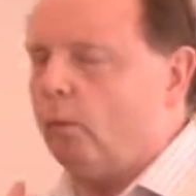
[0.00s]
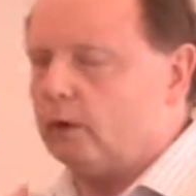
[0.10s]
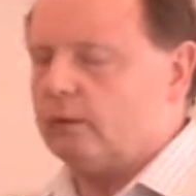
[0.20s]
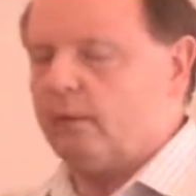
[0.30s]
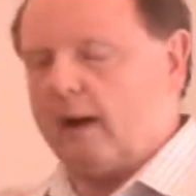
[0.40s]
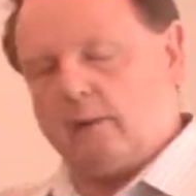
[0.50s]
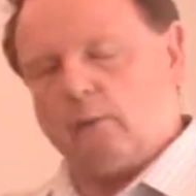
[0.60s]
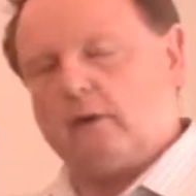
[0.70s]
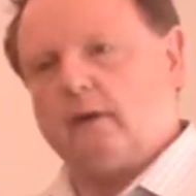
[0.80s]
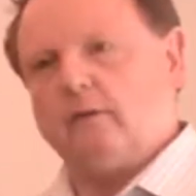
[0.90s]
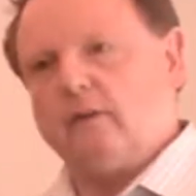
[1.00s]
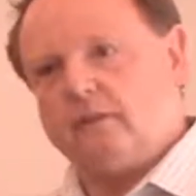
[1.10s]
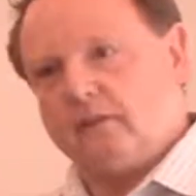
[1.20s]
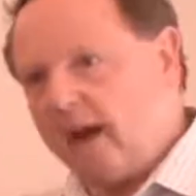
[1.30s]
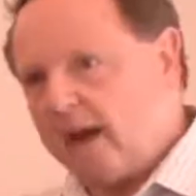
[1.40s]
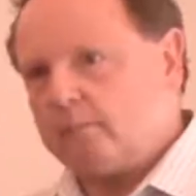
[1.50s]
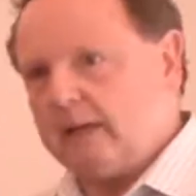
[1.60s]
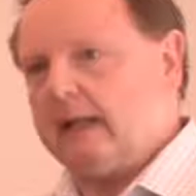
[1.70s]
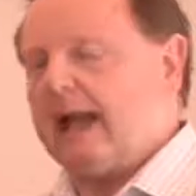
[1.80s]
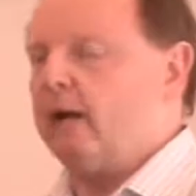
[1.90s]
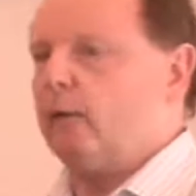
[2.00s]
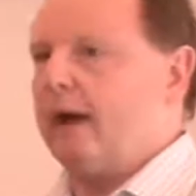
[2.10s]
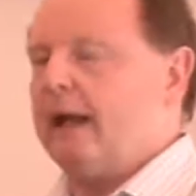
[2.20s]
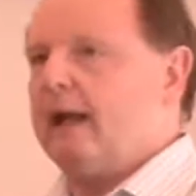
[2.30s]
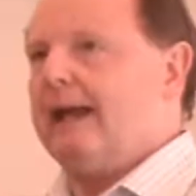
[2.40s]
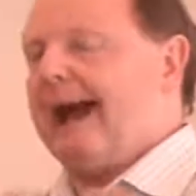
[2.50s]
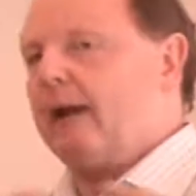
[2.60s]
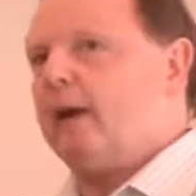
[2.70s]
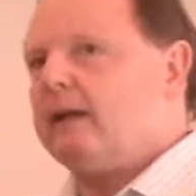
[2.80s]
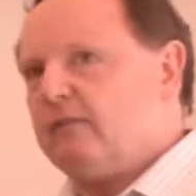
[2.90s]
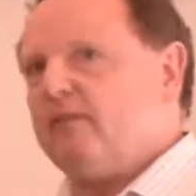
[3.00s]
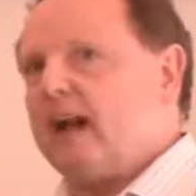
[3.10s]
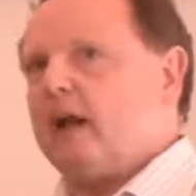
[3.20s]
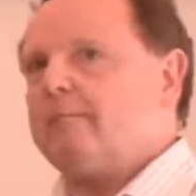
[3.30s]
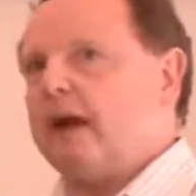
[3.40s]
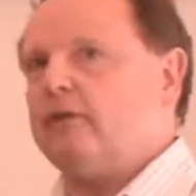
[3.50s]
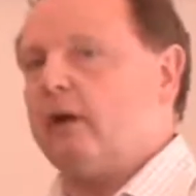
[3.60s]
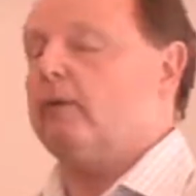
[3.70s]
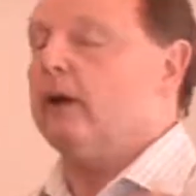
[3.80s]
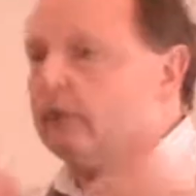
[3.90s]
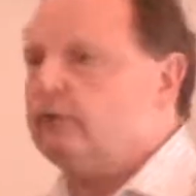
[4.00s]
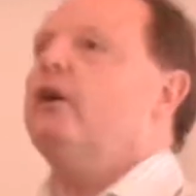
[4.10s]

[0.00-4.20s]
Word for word: what do I what is inside me and how do I how do I develop myself